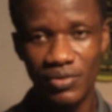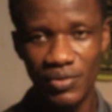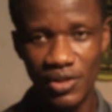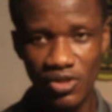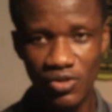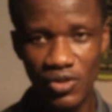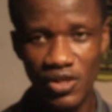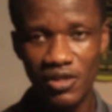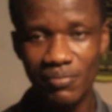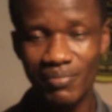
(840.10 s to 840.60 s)

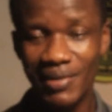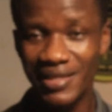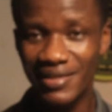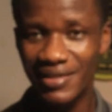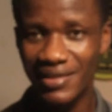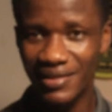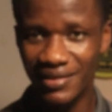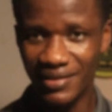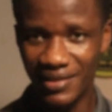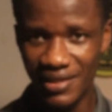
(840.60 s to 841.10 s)

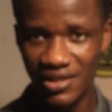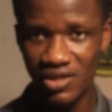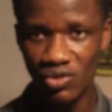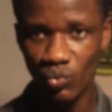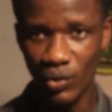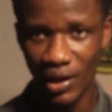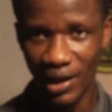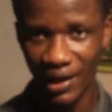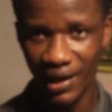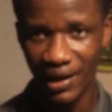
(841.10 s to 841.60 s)
retracement this
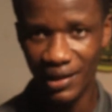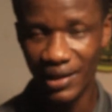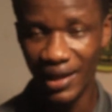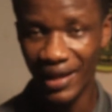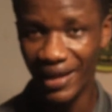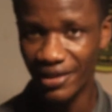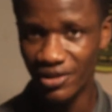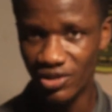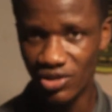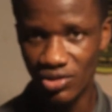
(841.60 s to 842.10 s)
weekend,
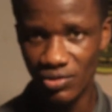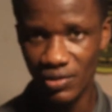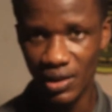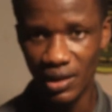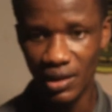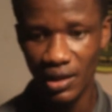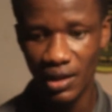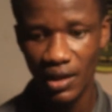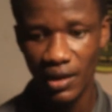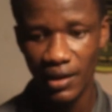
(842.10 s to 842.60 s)

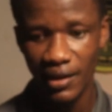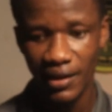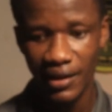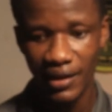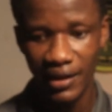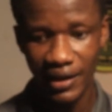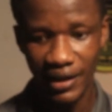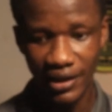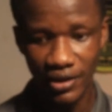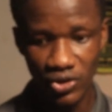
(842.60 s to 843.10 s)
entering
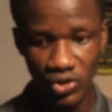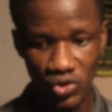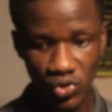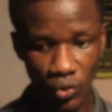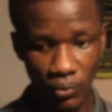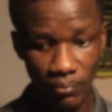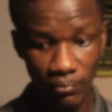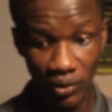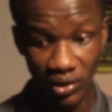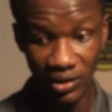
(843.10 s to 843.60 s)

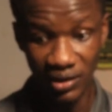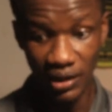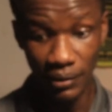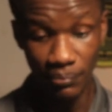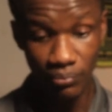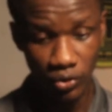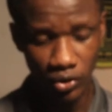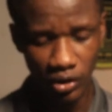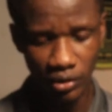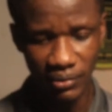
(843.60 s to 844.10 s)
into Monday
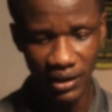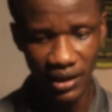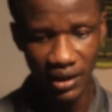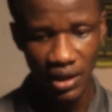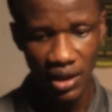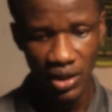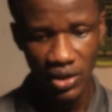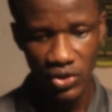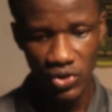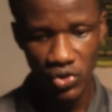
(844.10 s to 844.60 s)
probably.
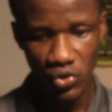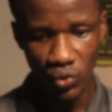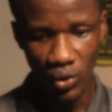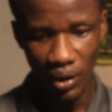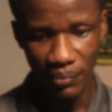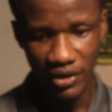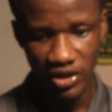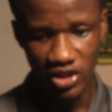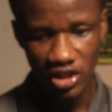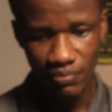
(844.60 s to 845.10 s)
So
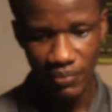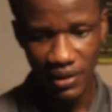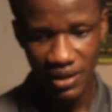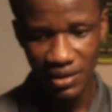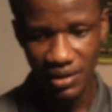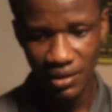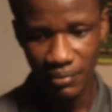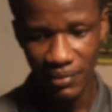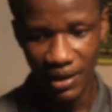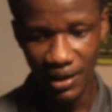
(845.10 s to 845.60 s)
I'm
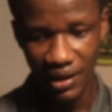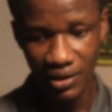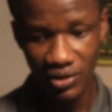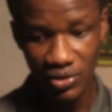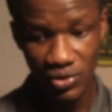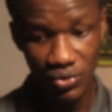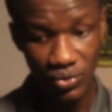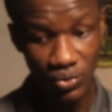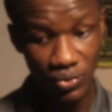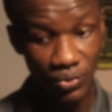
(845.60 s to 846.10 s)
expecting the
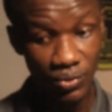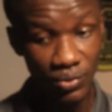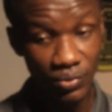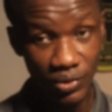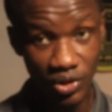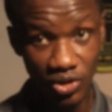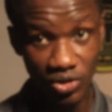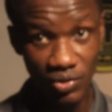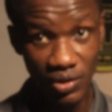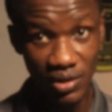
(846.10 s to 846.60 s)
market to
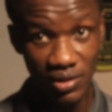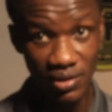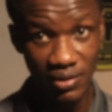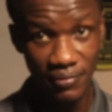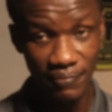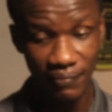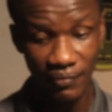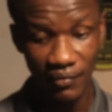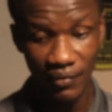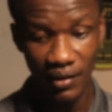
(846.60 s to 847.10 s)

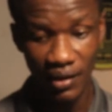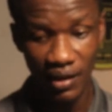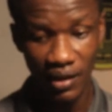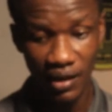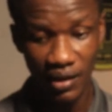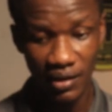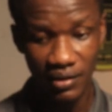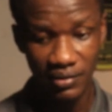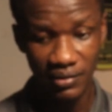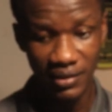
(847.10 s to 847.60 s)
retrace.
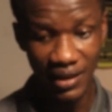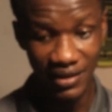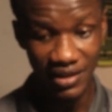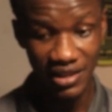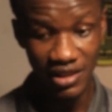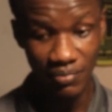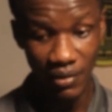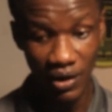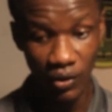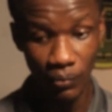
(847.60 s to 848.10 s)
That
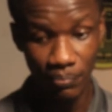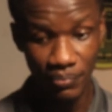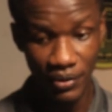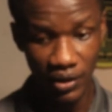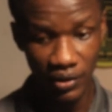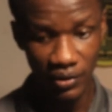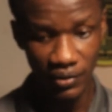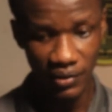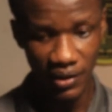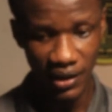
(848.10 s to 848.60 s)
is my
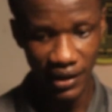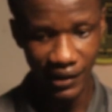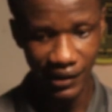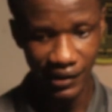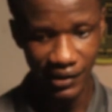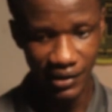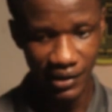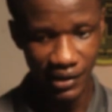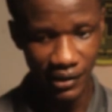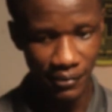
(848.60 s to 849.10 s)
opinion.
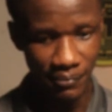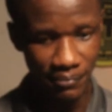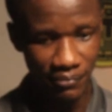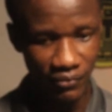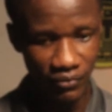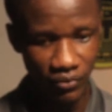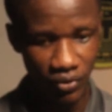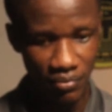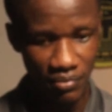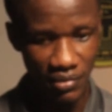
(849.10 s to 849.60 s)

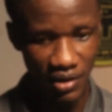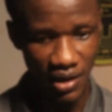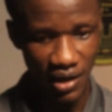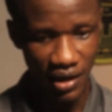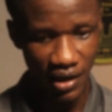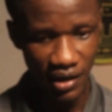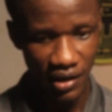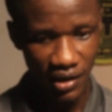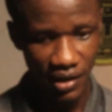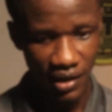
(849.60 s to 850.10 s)
And from
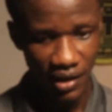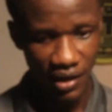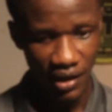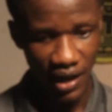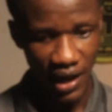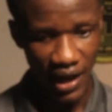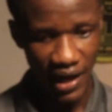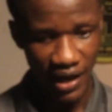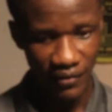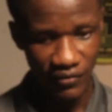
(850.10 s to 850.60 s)
here,
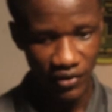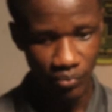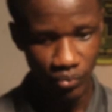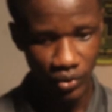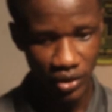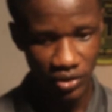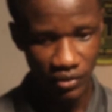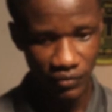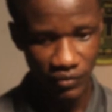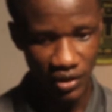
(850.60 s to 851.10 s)
I have a
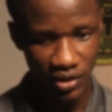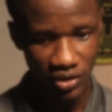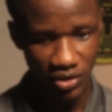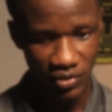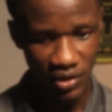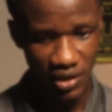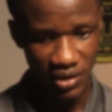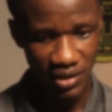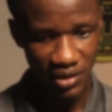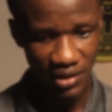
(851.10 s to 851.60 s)
point of
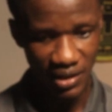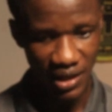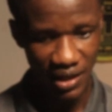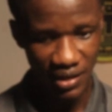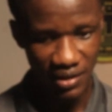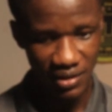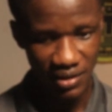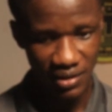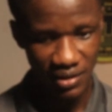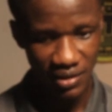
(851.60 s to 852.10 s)
interest
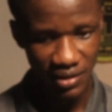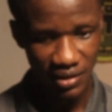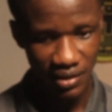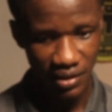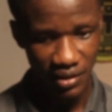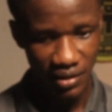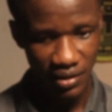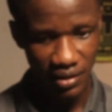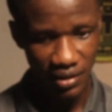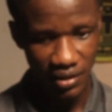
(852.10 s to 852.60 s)
that
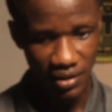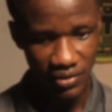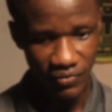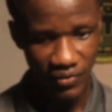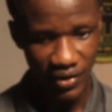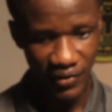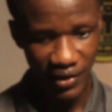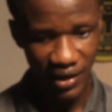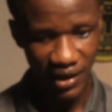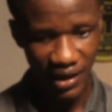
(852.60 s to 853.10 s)
is
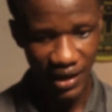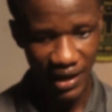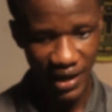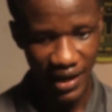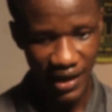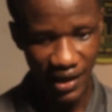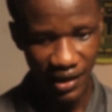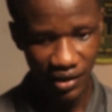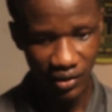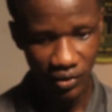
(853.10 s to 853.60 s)
very
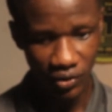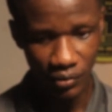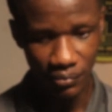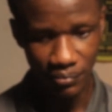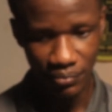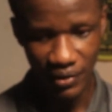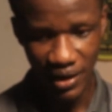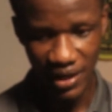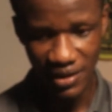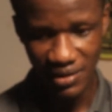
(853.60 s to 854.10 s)
clear
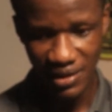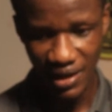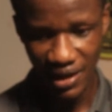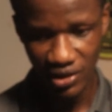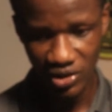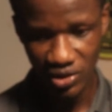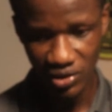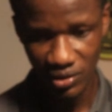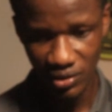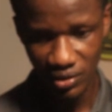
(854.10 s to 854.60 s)
on price
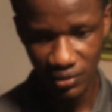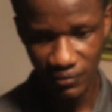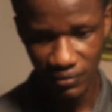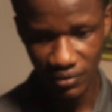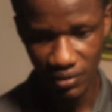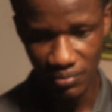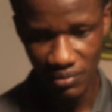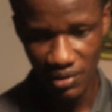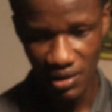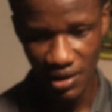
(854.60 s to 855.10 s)
action
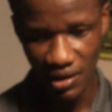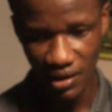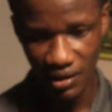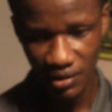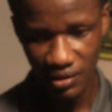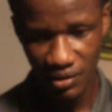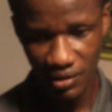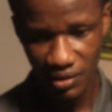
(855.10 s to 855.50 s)
from here